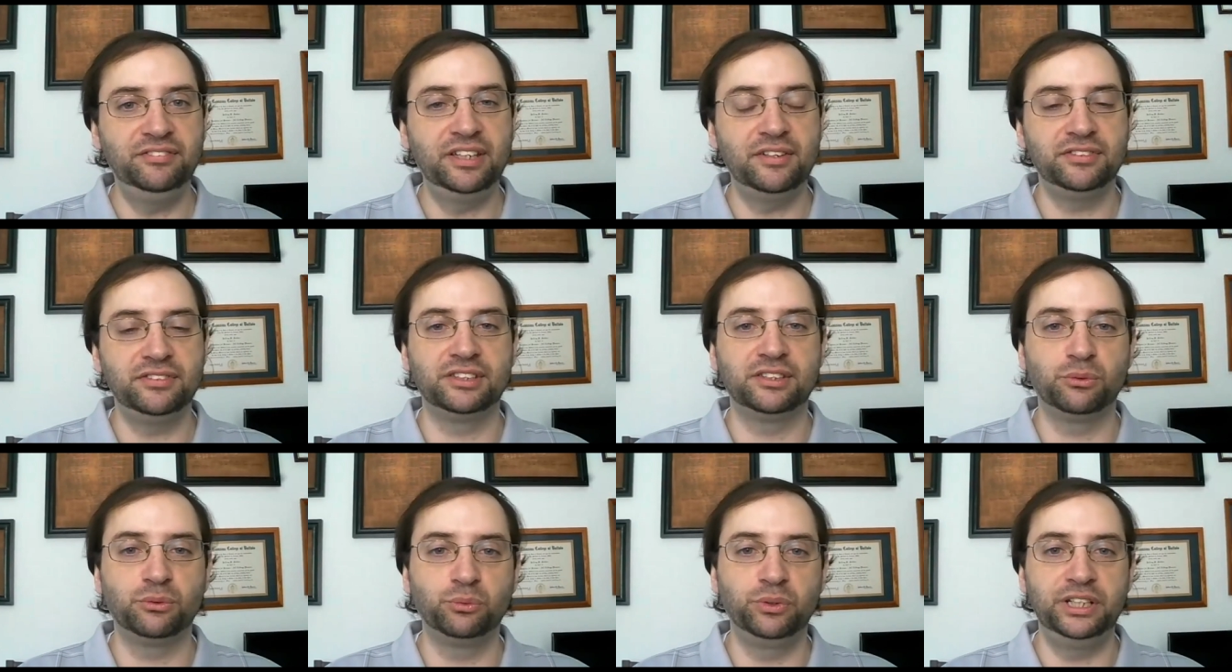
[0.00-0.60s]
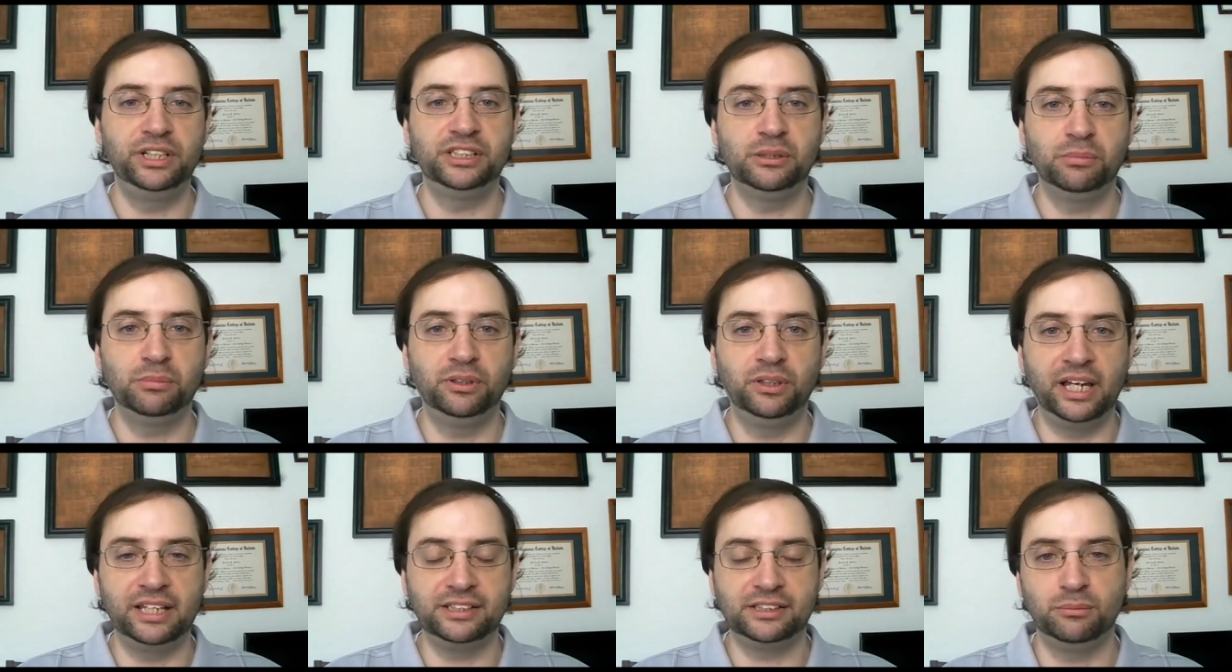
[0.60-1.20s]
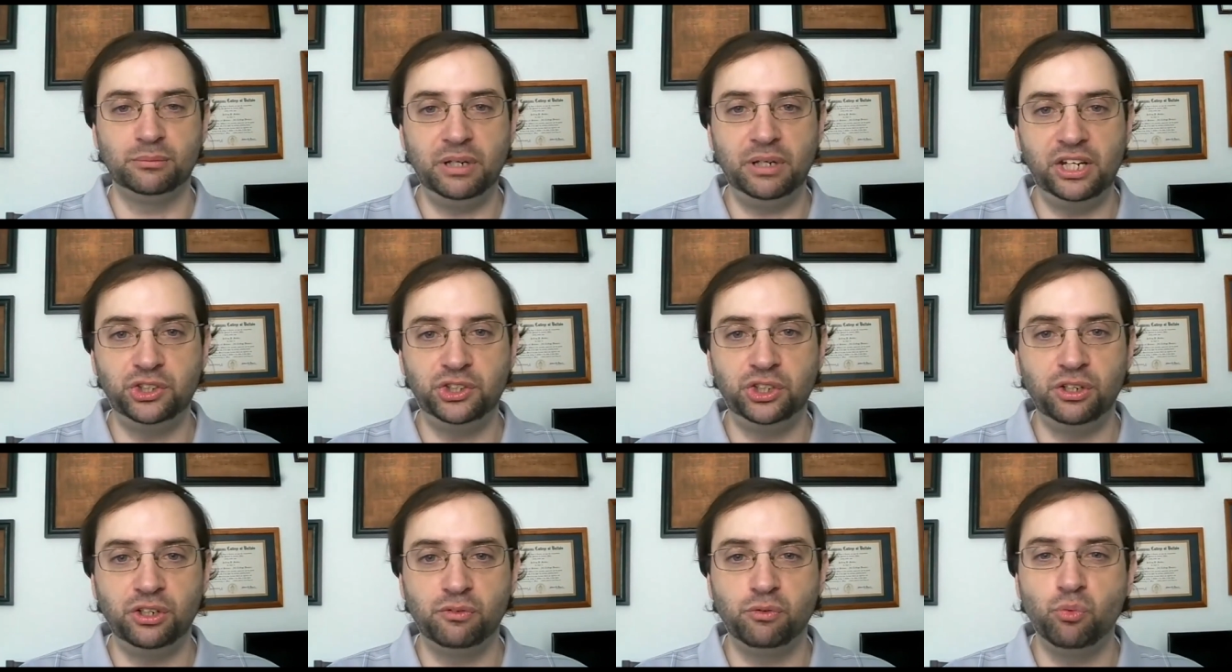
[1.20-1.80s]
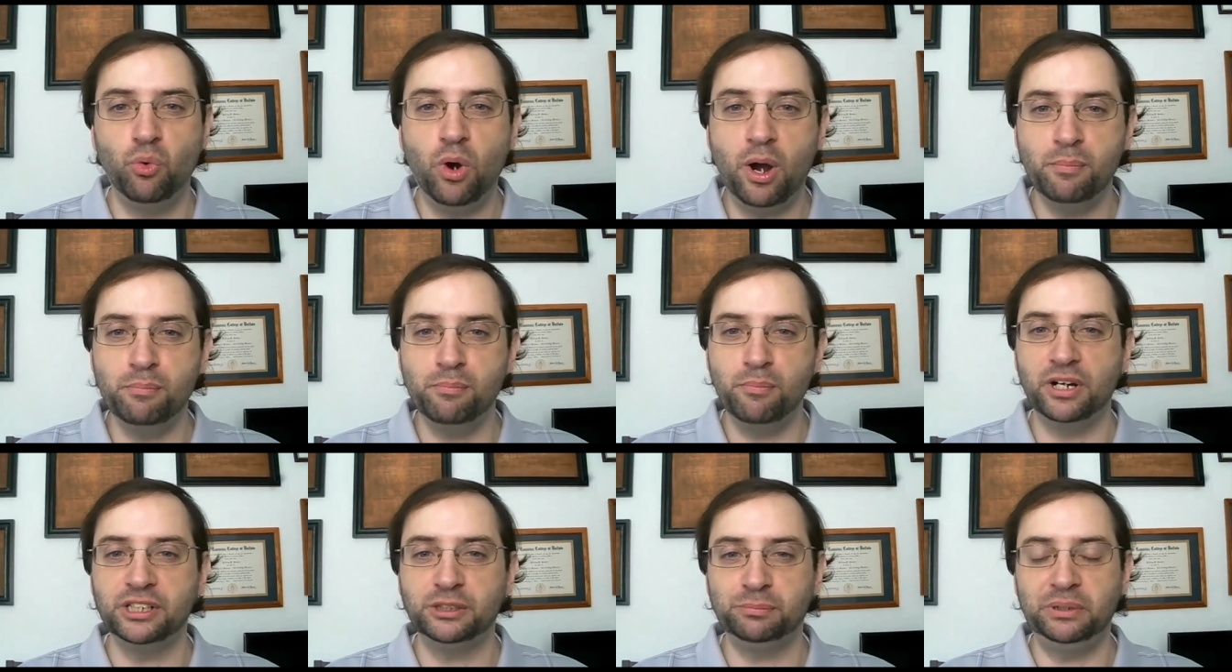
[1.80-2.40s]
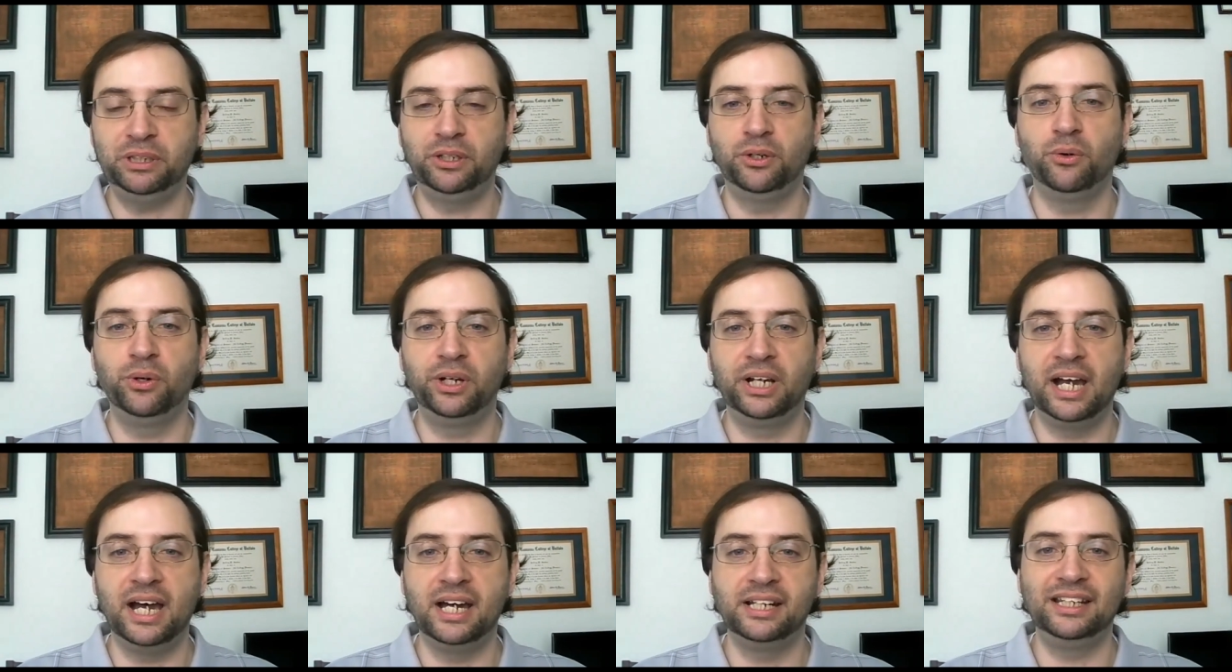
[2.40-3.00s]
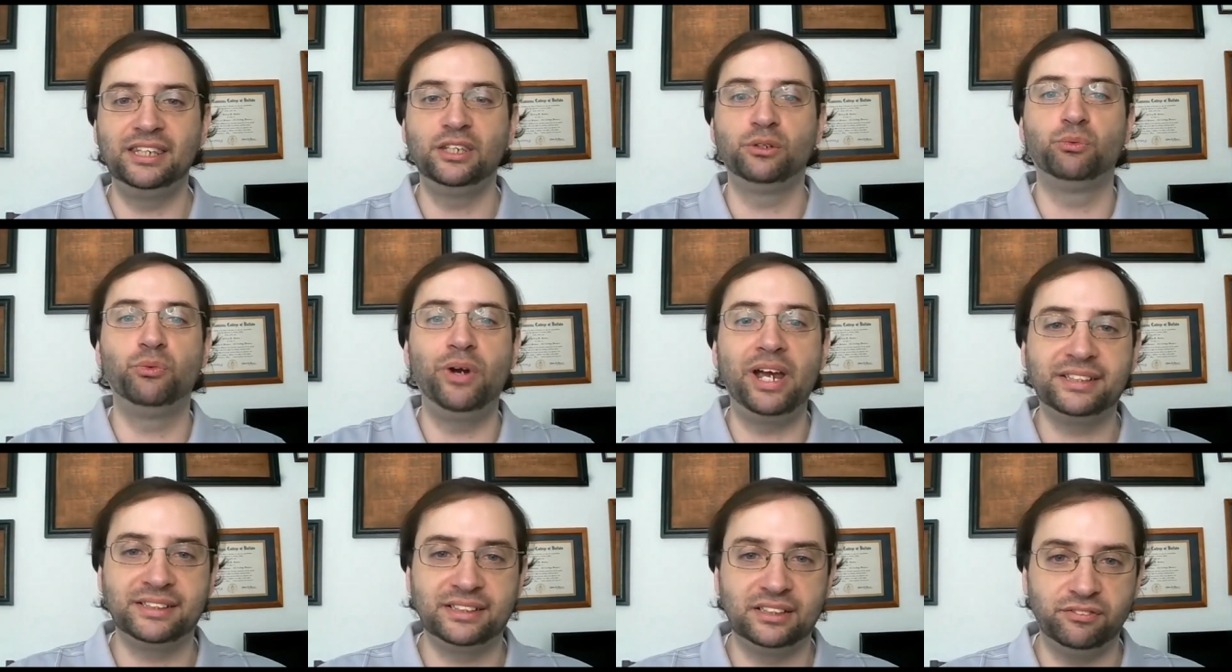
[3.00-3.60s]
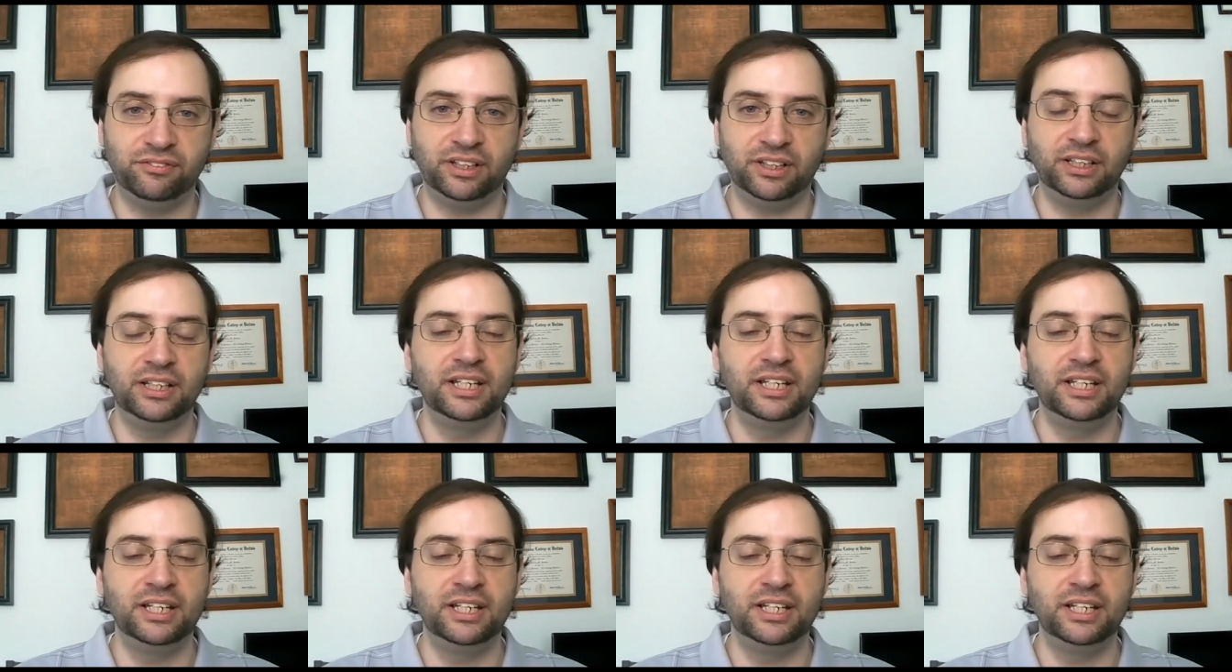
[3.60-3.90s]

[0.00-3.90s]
us a reasonable estimation of what must be going on in the rest of it,